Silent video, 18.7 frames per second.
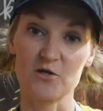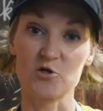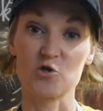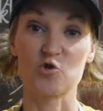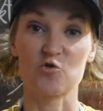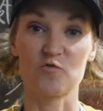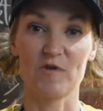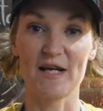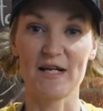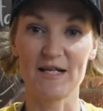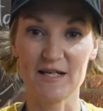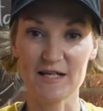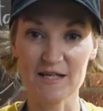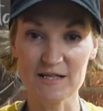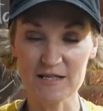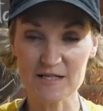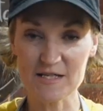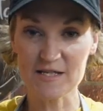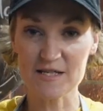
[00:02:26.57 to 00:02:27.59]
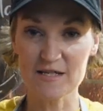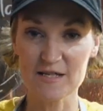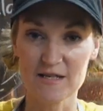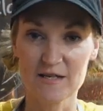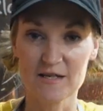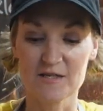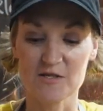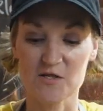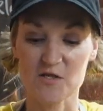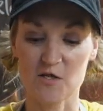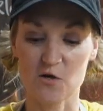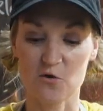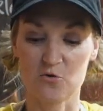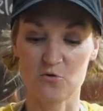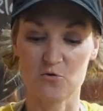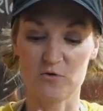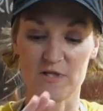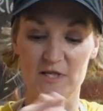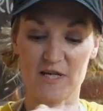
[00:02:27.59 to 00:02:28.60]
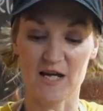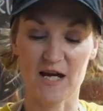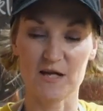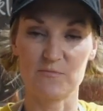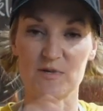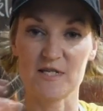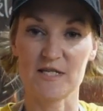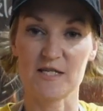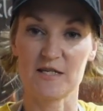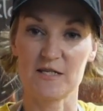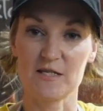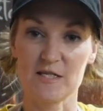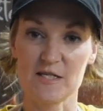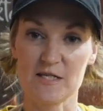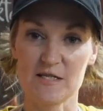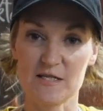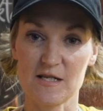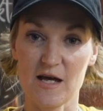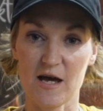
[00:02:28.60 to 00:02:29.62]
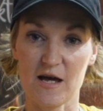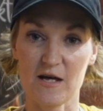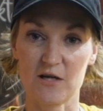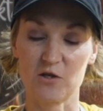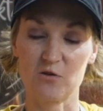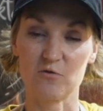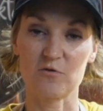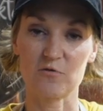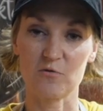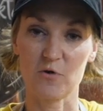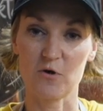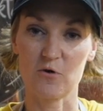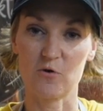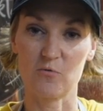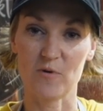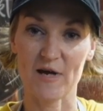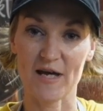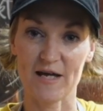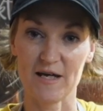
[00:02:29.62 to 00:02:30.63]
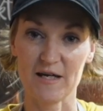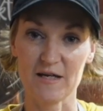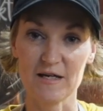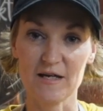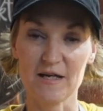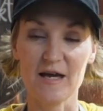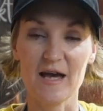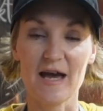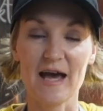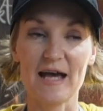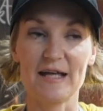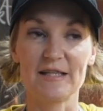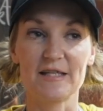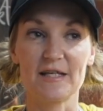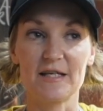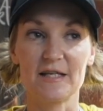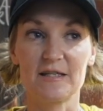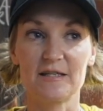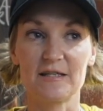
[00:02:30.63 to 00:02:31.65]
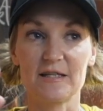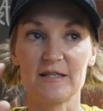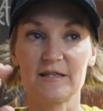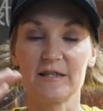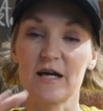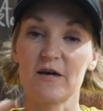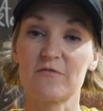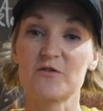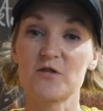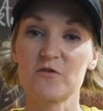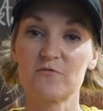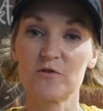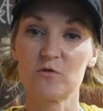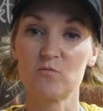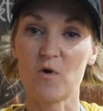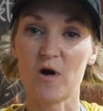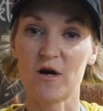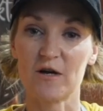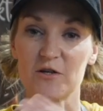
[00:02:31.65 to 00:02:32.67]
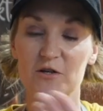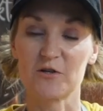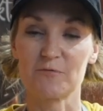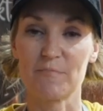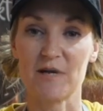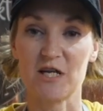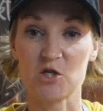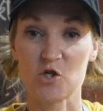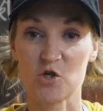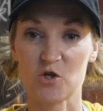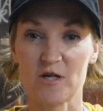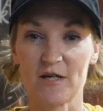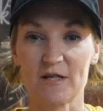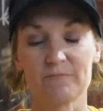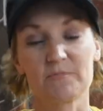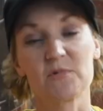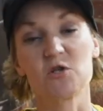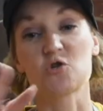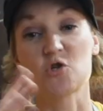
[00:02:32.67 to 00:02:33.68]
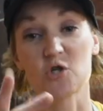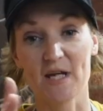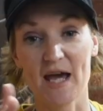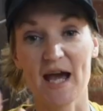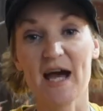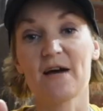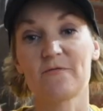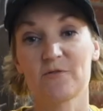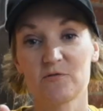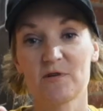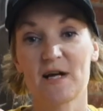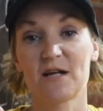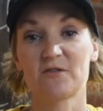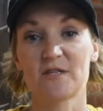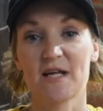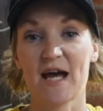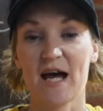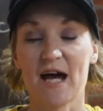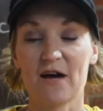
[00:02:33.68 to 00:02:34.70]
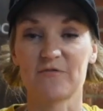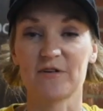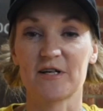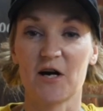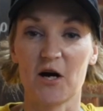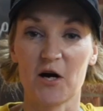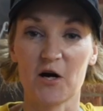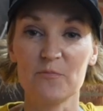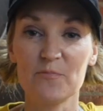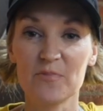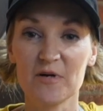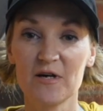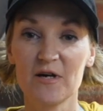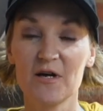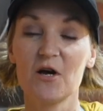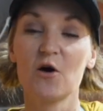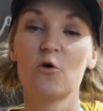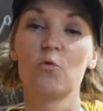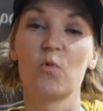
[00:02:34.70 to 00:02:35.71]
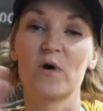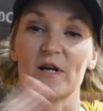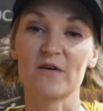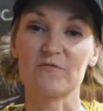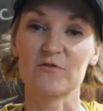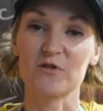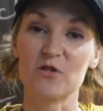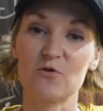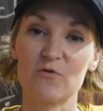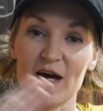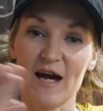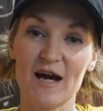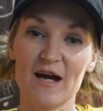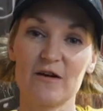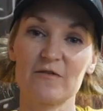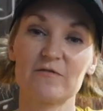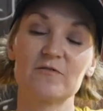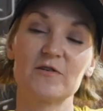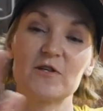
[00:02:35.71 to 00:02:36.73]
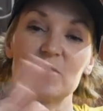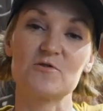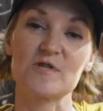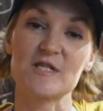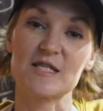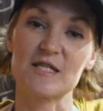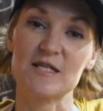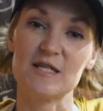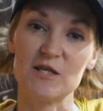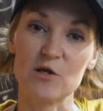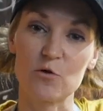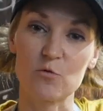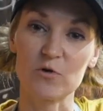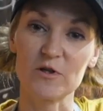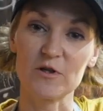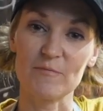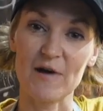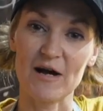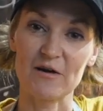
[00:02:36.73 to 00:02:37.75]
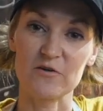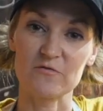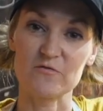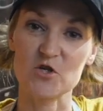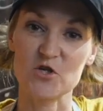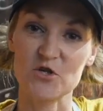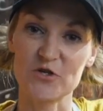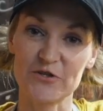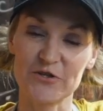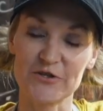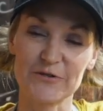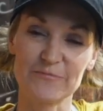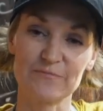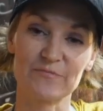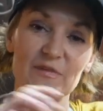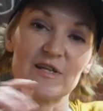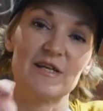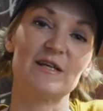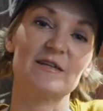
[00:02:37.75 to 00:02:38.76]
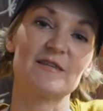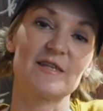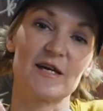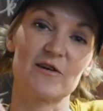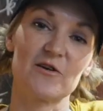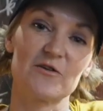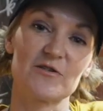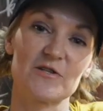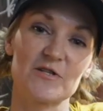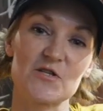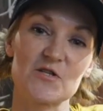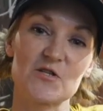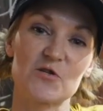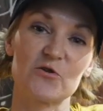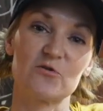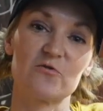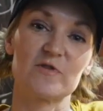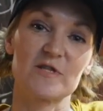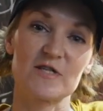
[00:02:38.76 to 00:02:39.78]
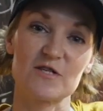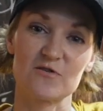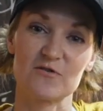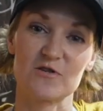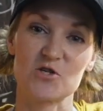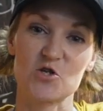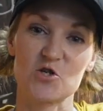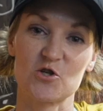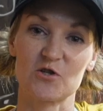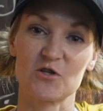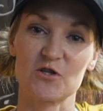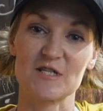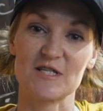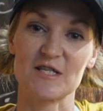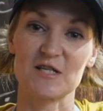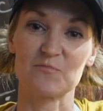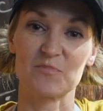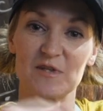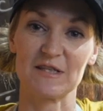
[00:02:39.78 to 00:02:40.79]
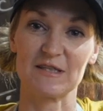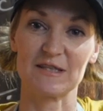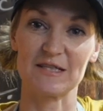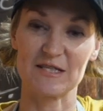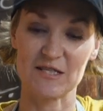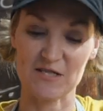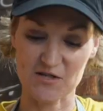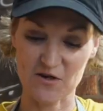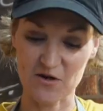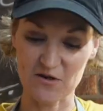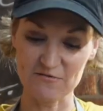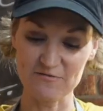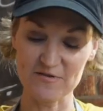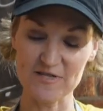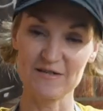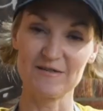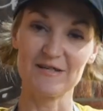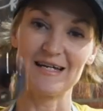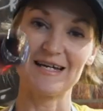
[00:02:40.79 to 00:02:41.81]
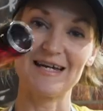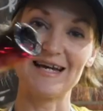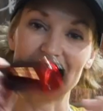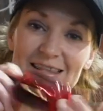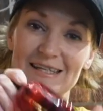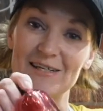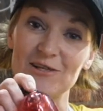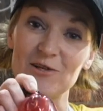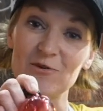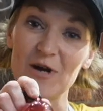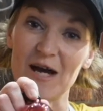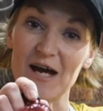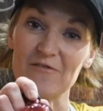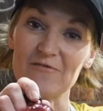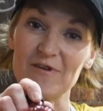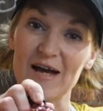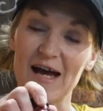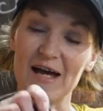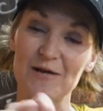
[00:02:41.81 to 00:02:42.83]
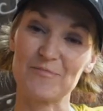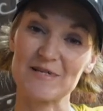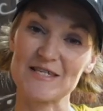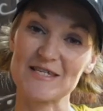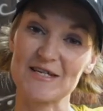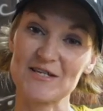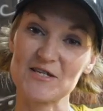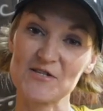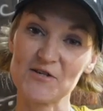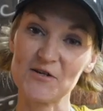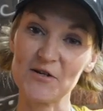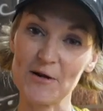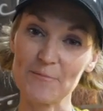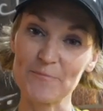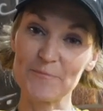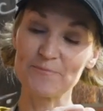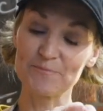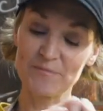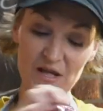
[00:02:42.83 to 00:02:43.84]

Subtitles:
Drain it so the hibiscus you throw away, and then the leftover water, measure it. You should have around a half a cup. Whatever you have, use the equal amount of sugar, heat that on the stove until the sugar is completely dissolved, and then you have a hibiscus syrup.